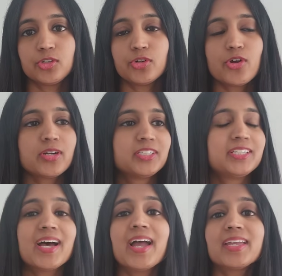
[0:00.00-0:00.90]
You're not
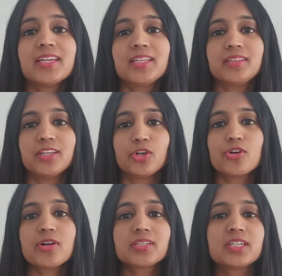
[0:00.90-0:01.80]
denying anything.
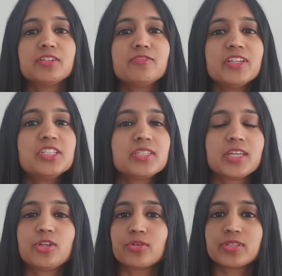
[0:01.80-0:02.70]
You're not
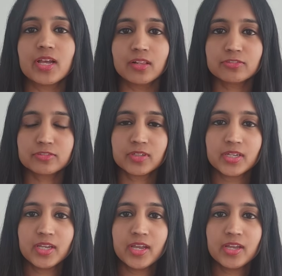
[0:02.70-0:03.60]
convincing yourself.
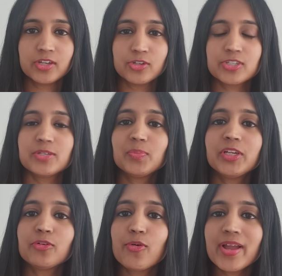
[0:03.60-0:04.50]
You're
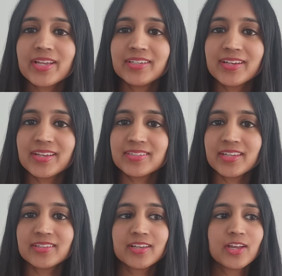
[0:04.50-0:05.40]
simply
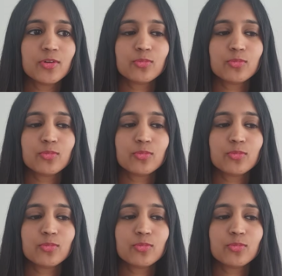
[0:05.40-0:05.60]
recognizing